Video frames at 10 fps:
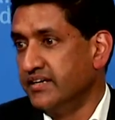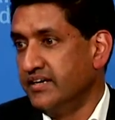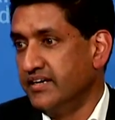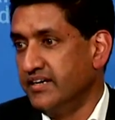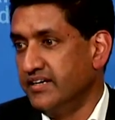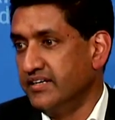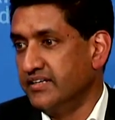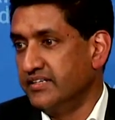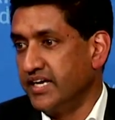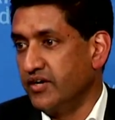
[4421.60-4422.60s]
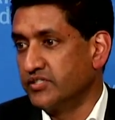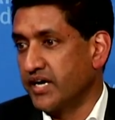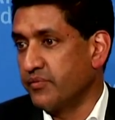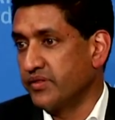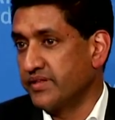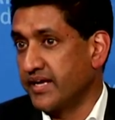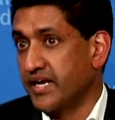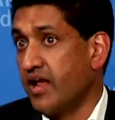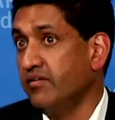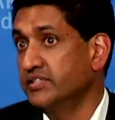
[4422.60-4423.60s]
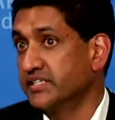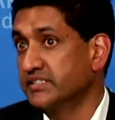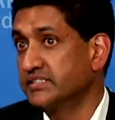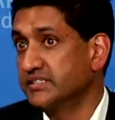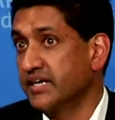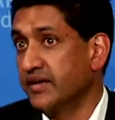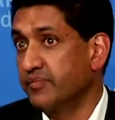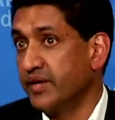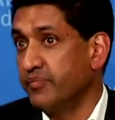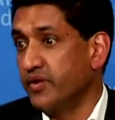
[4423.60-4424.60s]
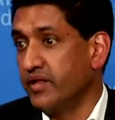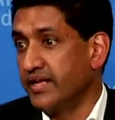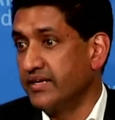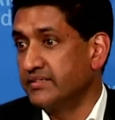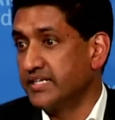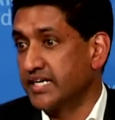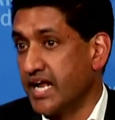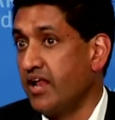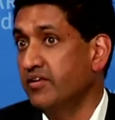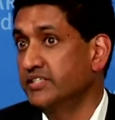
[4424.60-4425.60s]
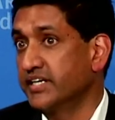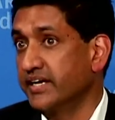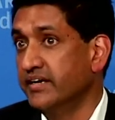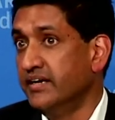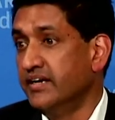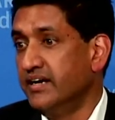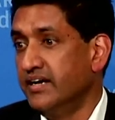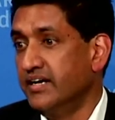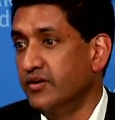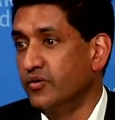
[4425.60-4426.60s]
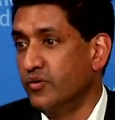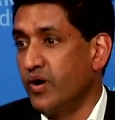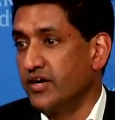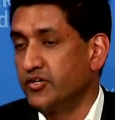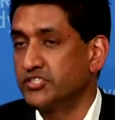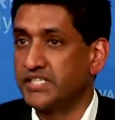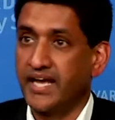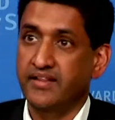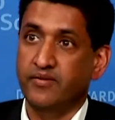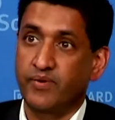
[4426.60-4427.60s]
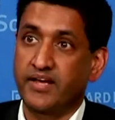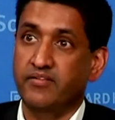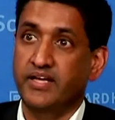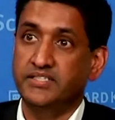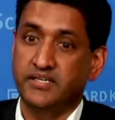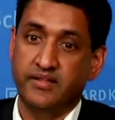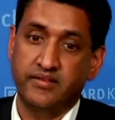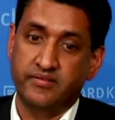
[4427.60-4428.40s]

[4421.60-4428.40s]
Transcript: DOJ with technologists and people in technology who understand the regulation.